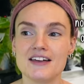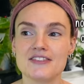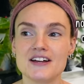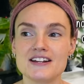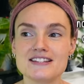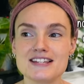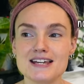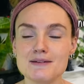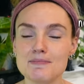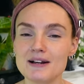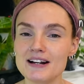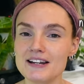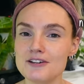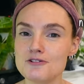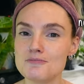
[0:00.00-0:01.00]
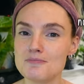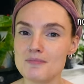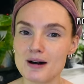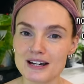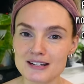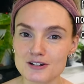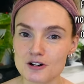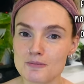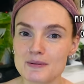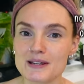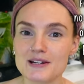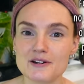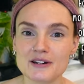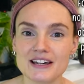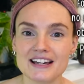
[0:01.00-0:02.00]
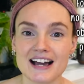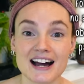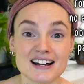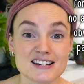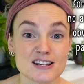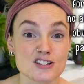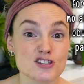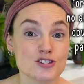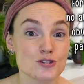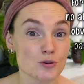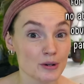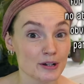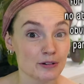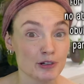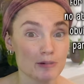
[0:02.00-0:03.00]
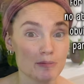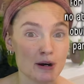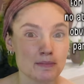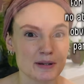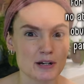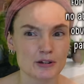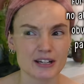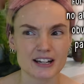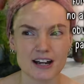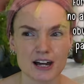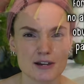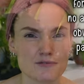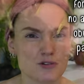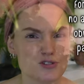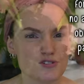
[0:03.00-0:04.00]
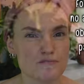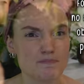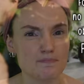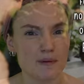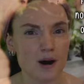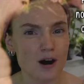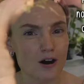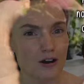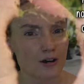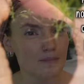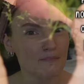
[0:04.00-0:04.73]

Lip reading: then typically you might not be looking at a soil. You might be looking at kind of lots of bark,